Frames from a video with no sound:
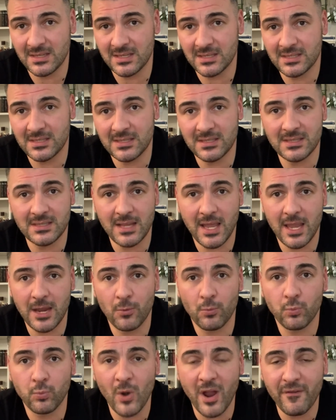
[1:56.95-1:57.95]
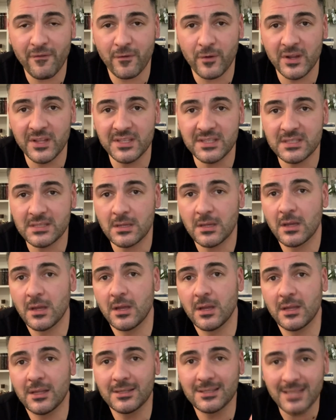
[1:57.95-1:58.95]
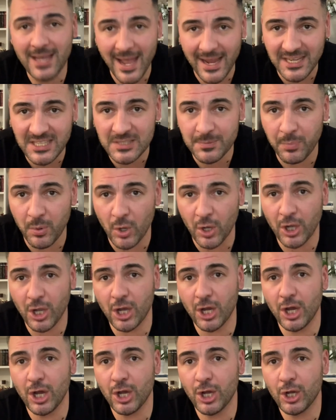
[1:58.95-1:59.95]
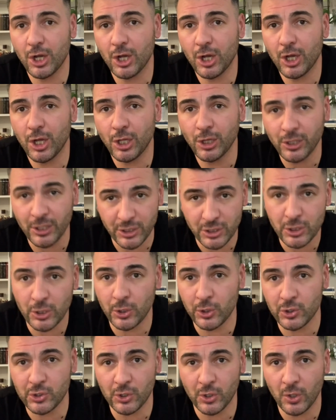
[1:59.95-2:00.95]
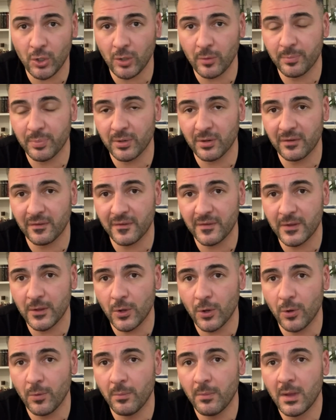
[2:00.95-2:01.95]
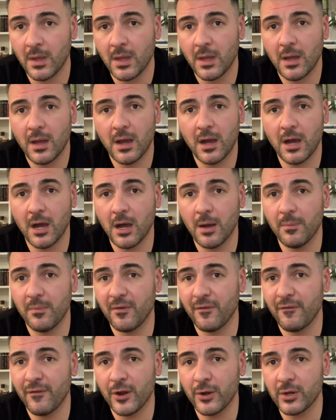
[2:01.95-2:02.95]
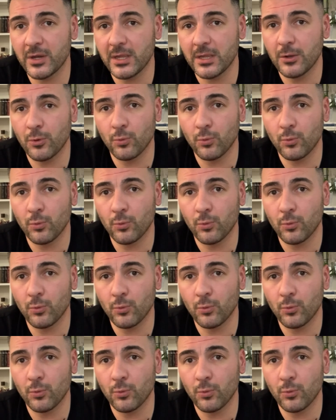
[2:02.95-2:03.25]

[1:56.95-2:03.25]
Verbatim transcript: This is a reference textbook liturgical perfume, very